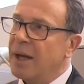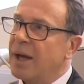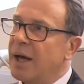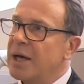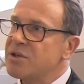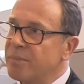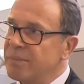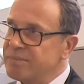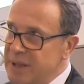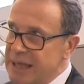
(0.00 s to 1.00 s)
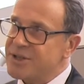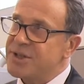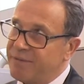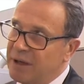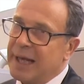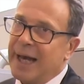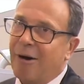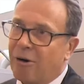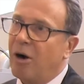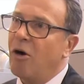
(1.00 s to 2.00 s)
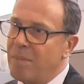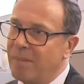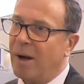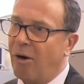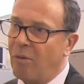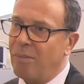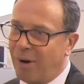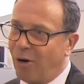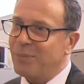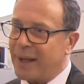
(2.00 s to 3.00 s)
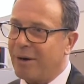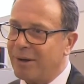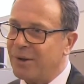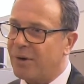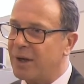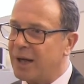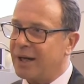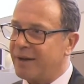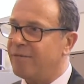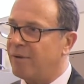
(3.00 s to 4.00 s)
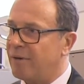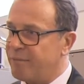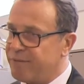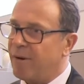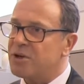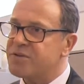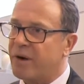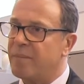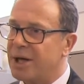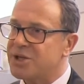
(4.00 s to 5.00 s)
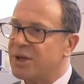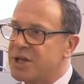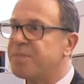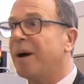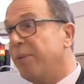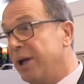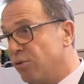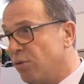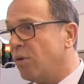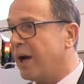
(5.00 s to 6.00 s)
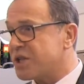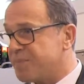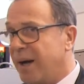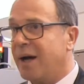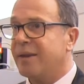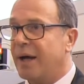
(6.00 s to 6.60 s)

So that's definitely our home territory, and therefore we focus very much on this. But we do expand